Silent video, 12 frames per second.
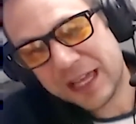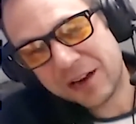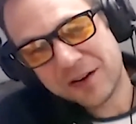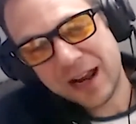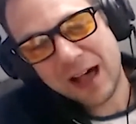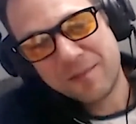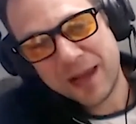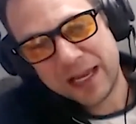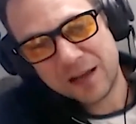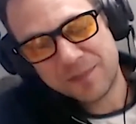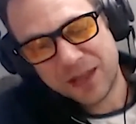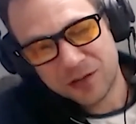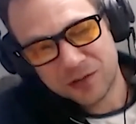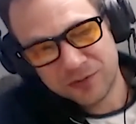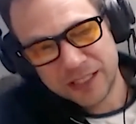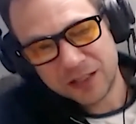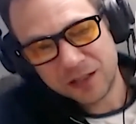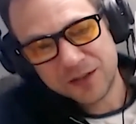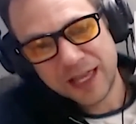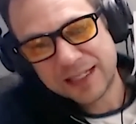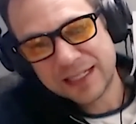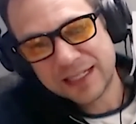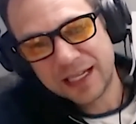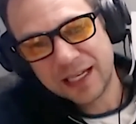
that are not made up, that are real, that